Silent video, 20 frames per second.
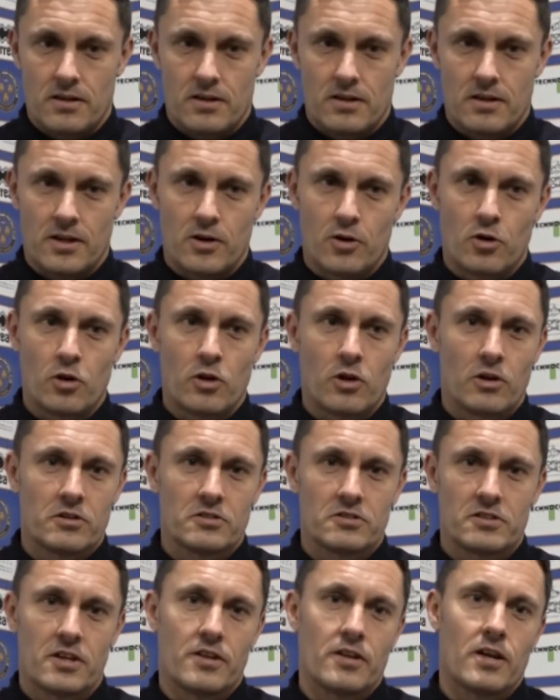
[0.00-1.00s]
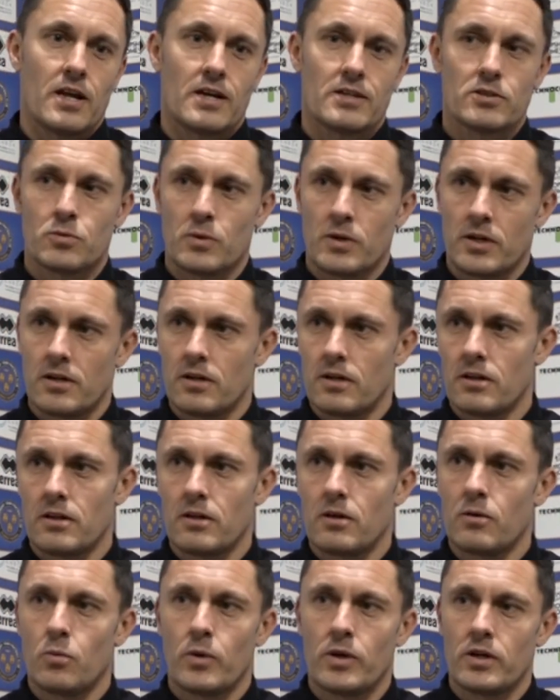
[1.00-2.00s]
in all honesty, the last window and
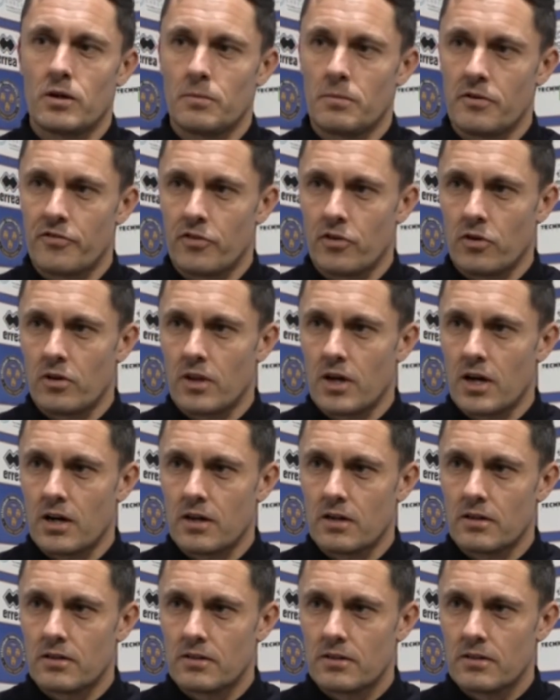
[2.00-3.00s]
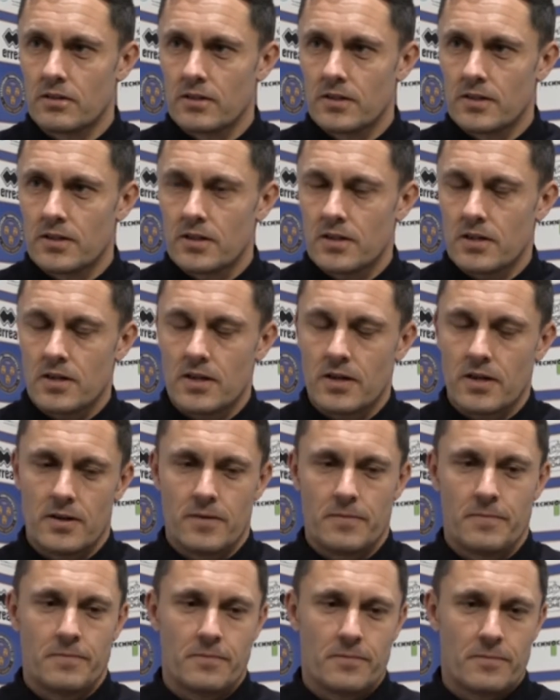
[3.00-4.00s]
the window before that.
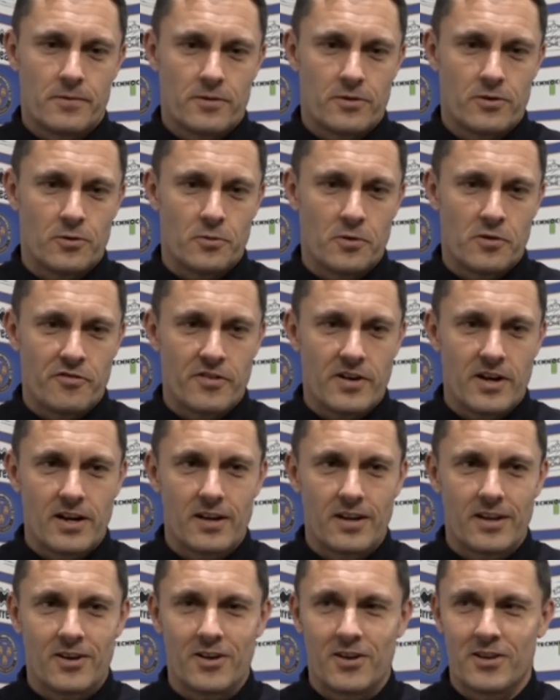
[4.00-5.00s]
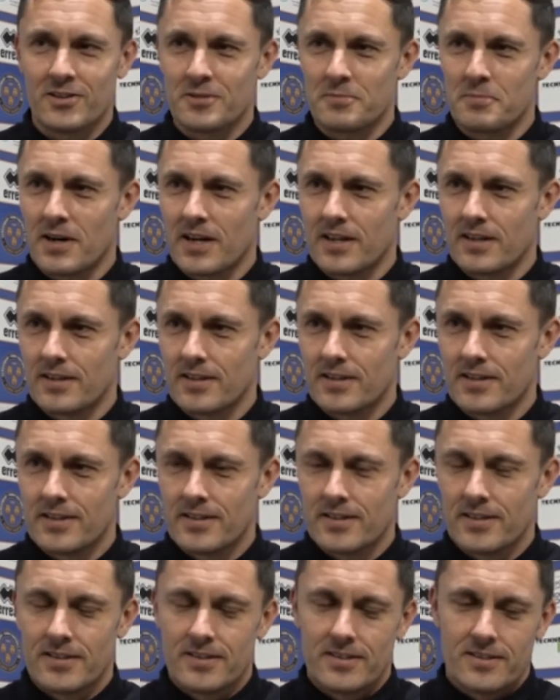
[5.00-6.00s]
So we finally got his man.
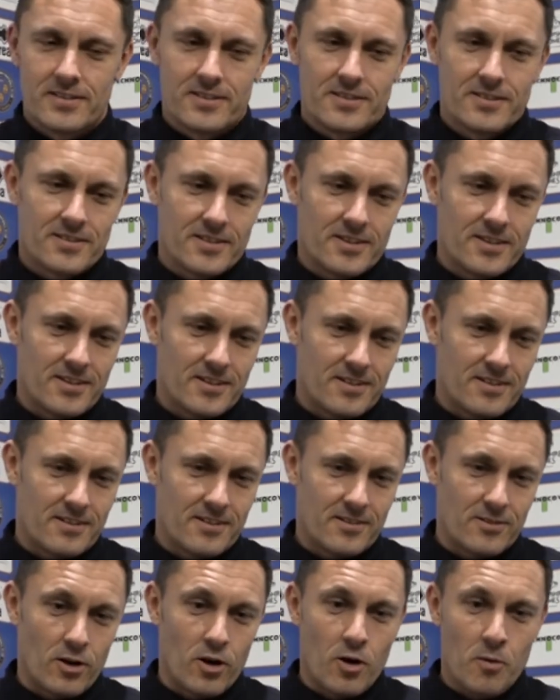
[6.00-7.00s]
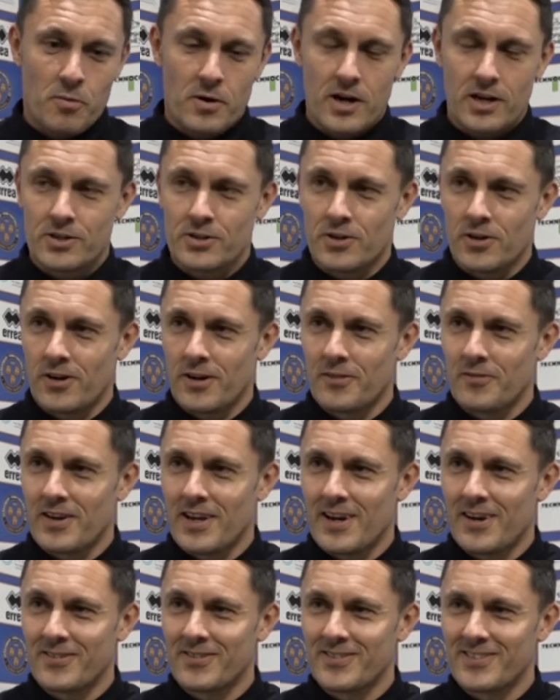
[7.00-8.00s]
There's a lot of pressure on him
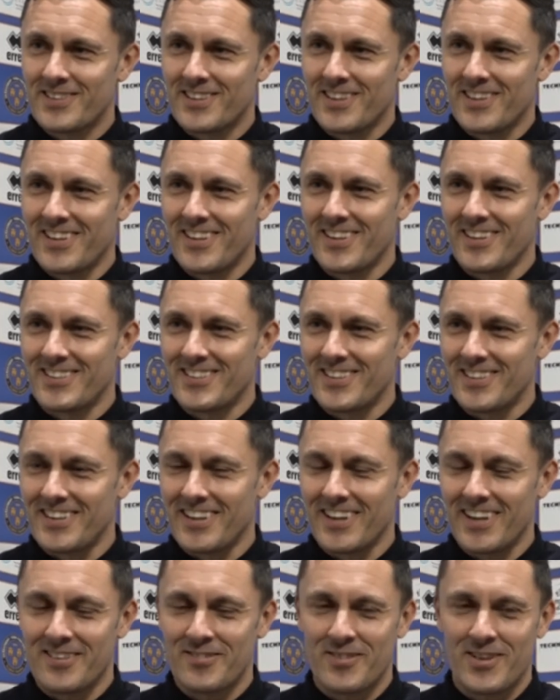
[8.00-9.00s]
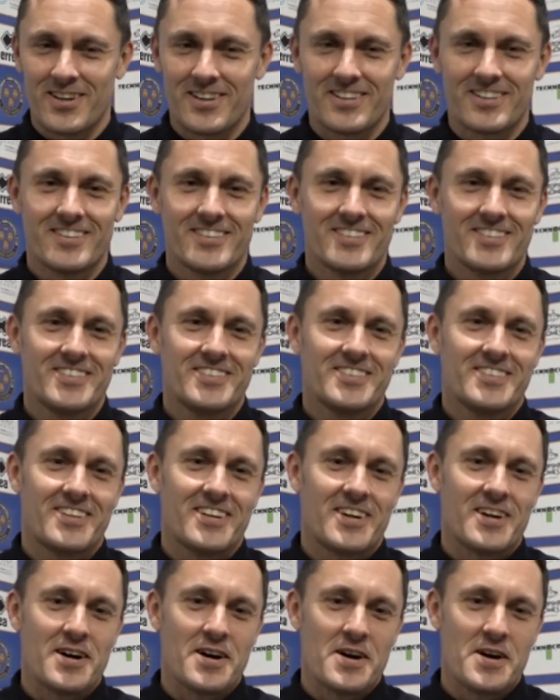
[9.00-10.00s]
now to deliver.
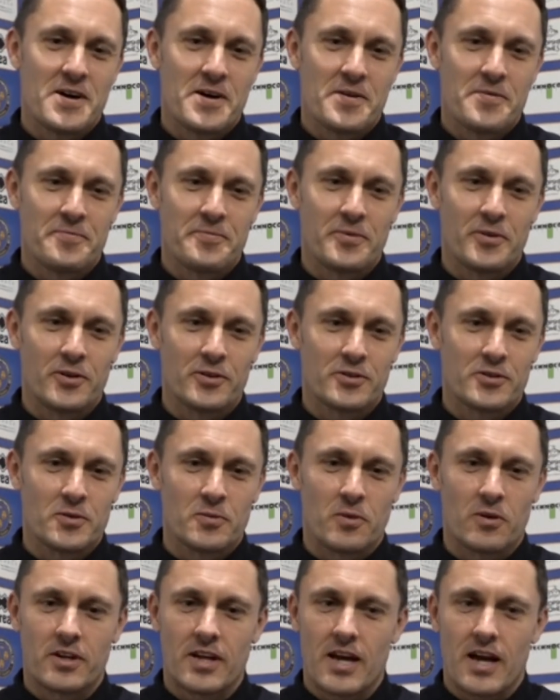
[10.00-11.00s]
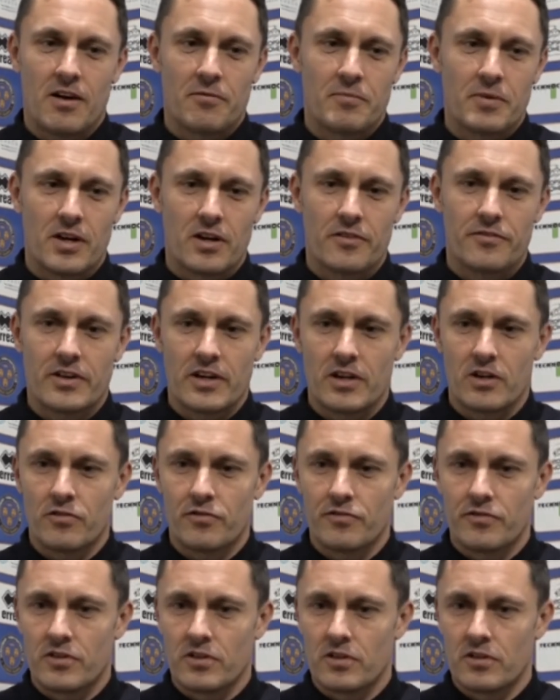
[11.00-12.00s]
But someone, yeah, I've been a fan of
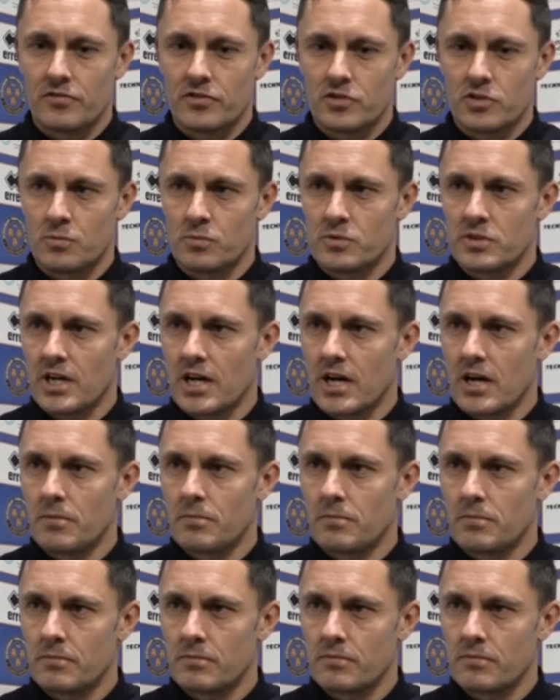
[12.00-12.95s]
for some time,